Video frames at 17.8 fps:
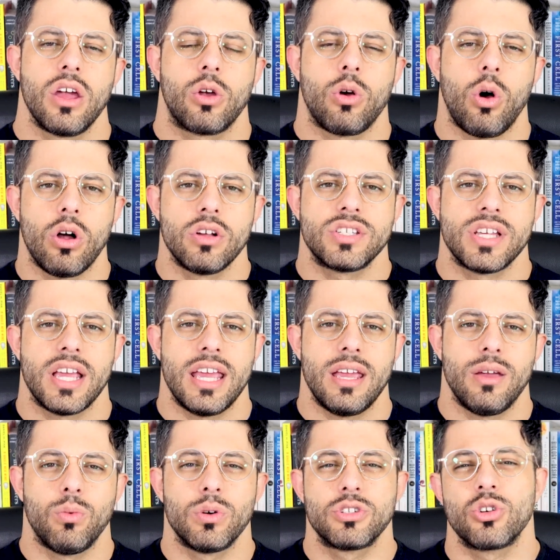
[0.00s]
cause
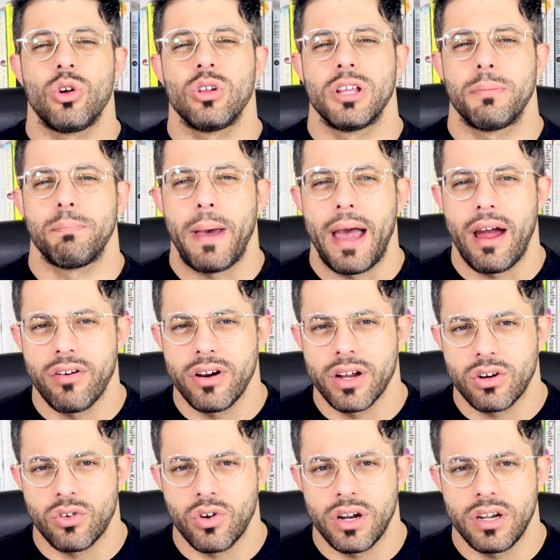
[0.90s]
what's called a
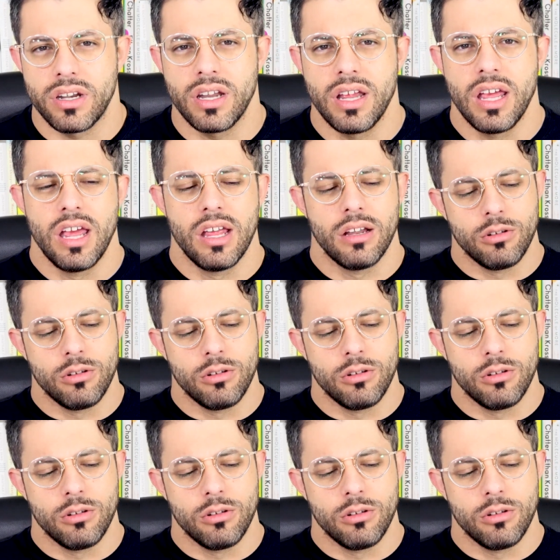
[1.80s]
paracrine